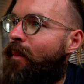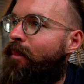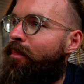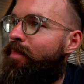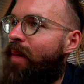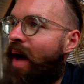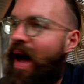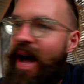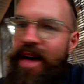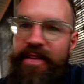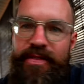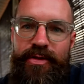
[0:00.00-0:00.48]

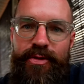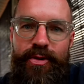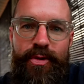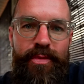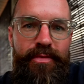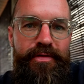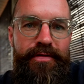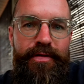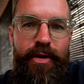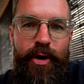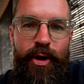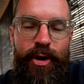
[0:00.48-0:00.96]

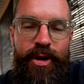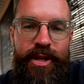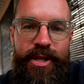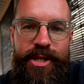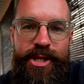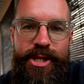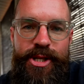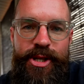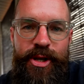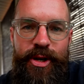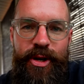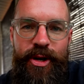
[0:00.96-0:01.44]
bathroom
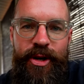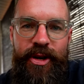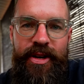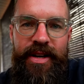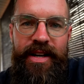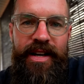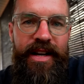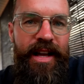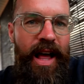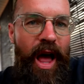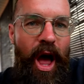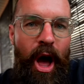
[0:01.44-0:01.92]
furniture,
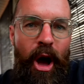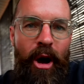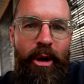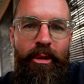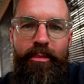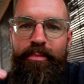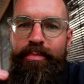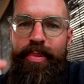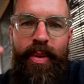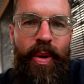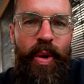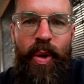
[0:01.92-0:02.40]

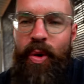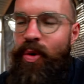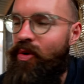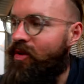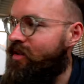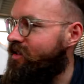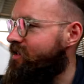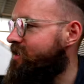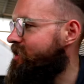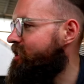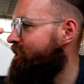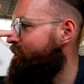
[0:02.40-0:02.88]

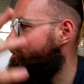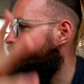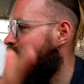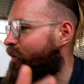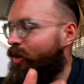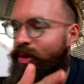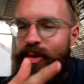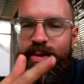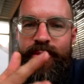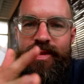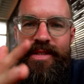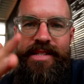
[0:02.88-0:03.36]
bowls,
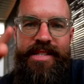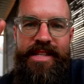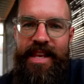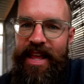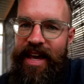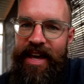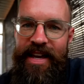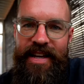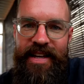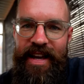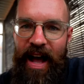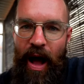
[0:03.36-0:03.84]
spoons,
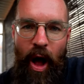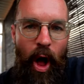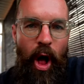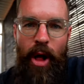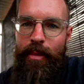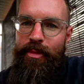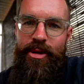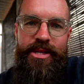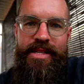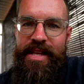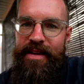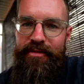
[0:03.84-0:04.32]
like
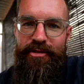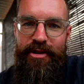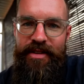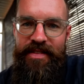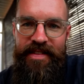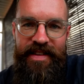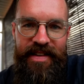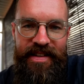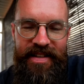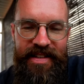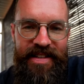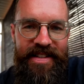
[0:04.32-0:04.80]
almost
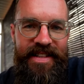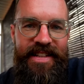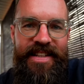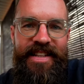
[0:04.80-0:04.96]
everything.